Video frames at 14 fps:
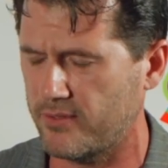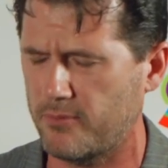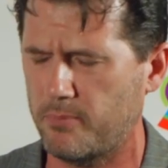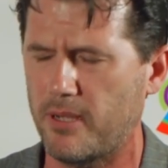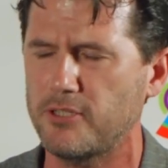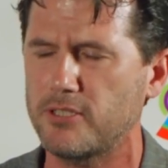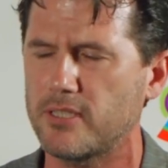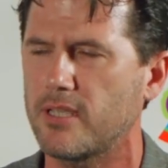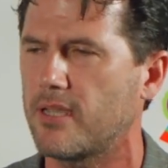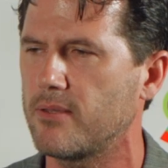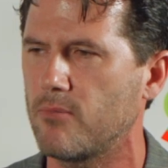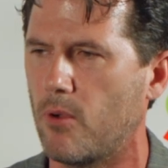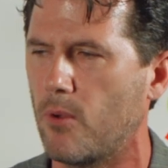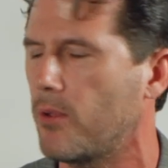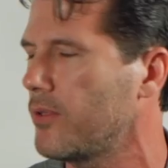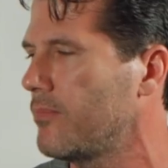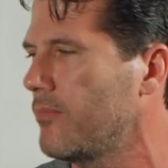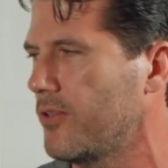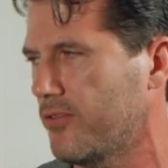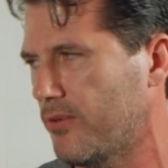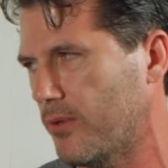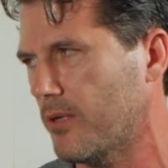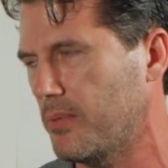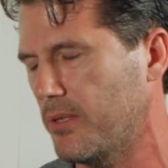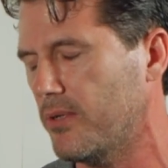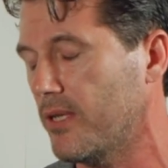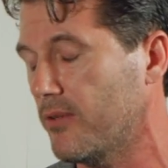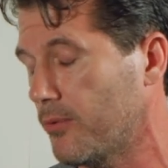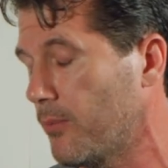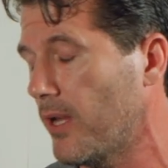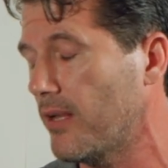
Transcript: especially on old historic buildings or